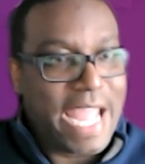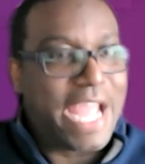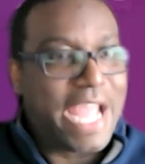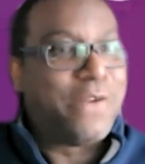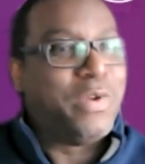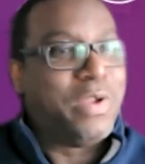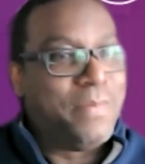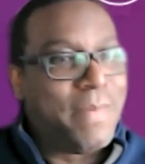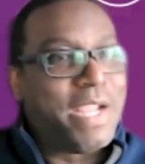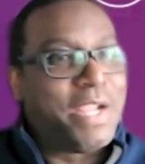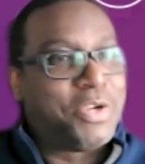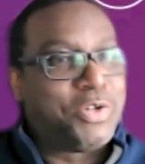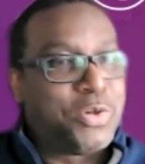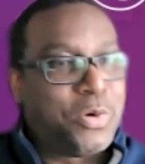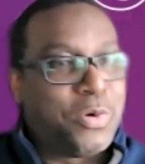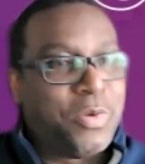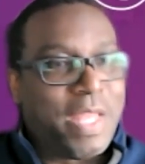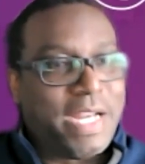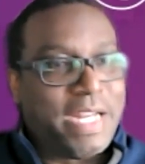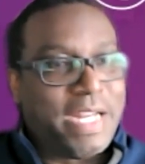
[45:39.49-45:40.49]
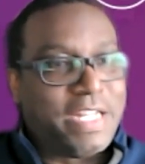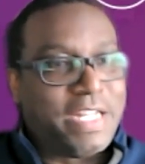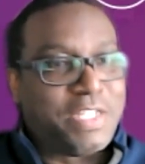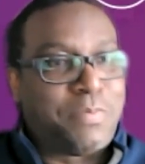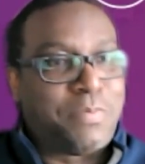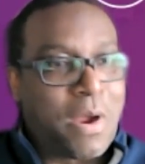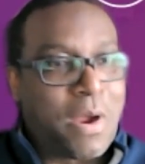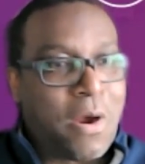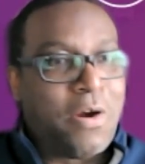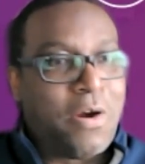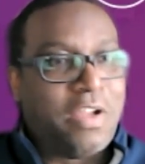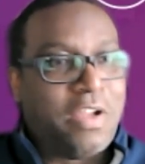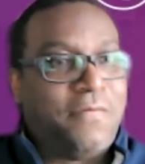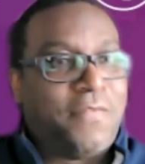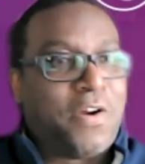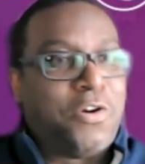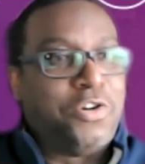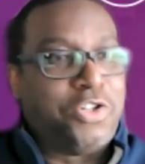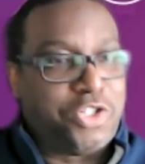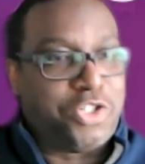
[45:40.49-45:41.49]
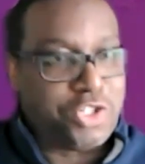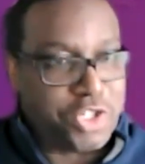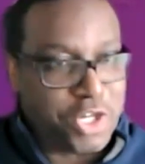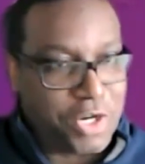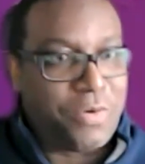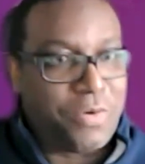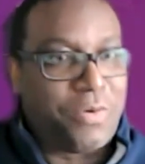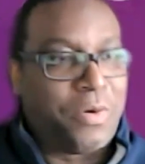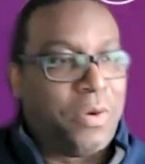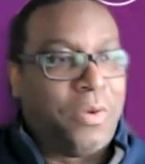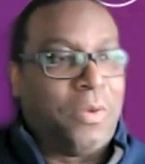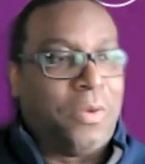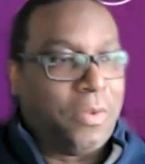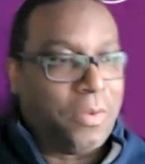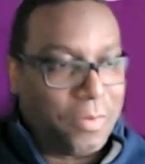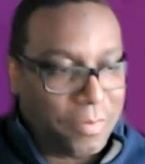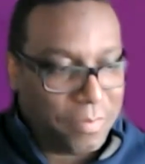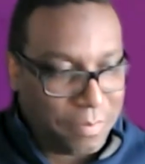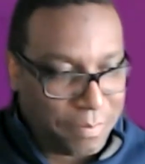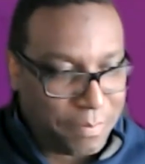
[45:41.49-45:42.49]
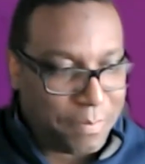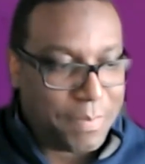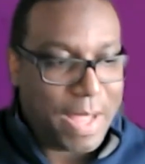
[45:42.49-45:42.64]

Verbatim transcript: How do we make sure that it is part of our general